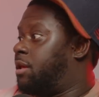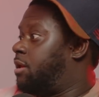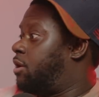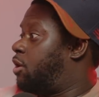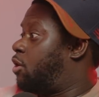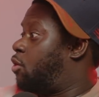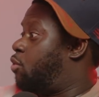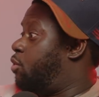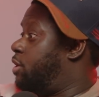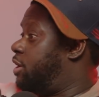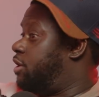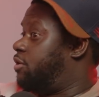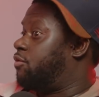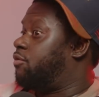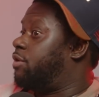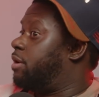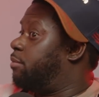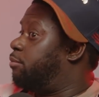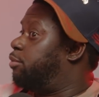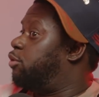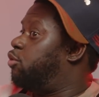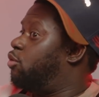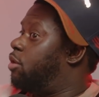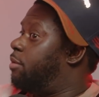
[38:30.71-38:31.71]
Queen of the Ring
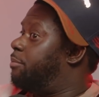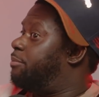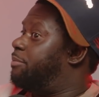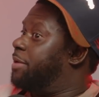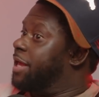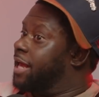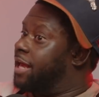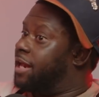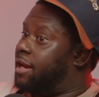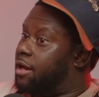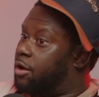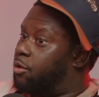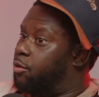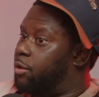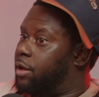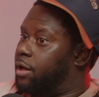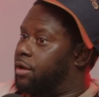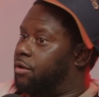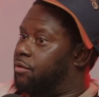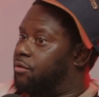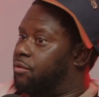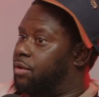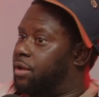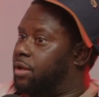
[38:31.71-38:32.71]
blew up bigger than Queen of
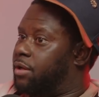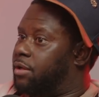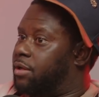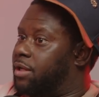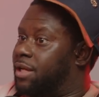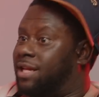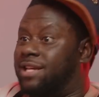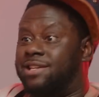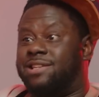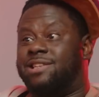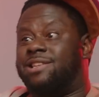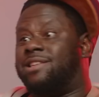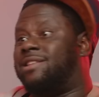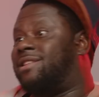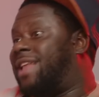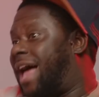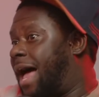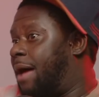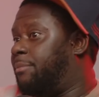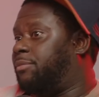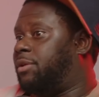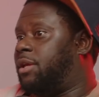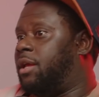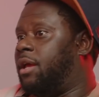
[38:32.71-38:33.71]
the Ring. He
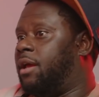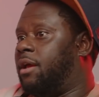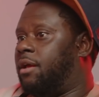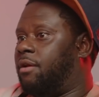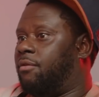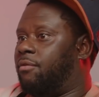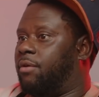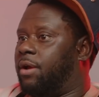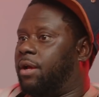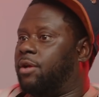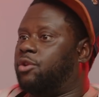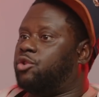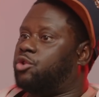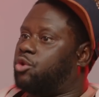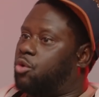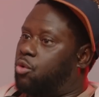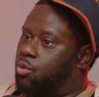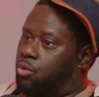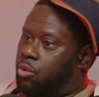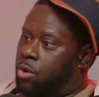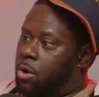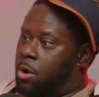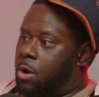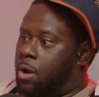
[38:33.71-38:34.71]
stopped King of the Ring,
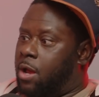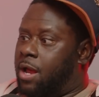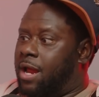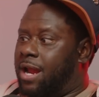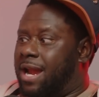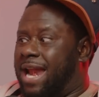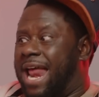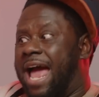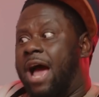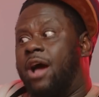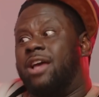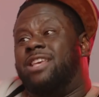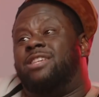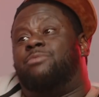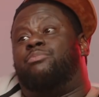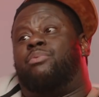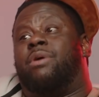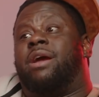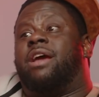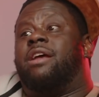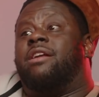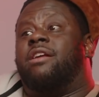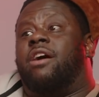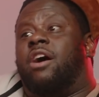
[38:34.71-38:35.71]
so now he's
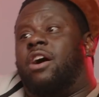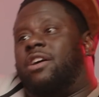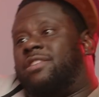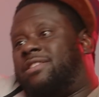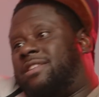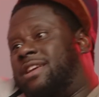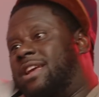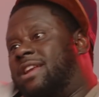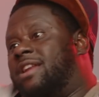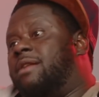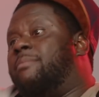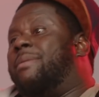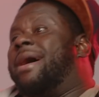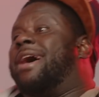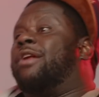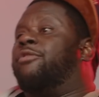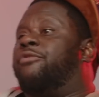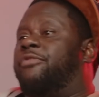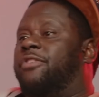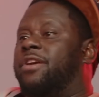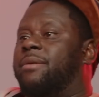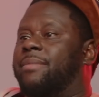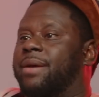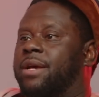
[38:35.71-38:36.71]
bringing us in to battle
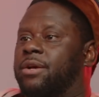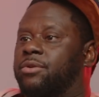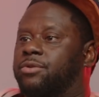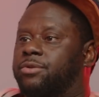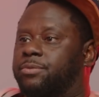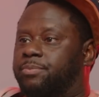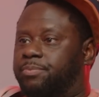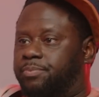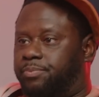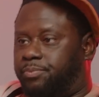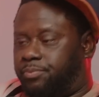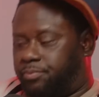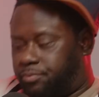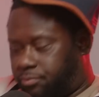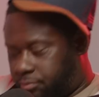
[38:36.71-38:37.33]
females. Mm-hmm.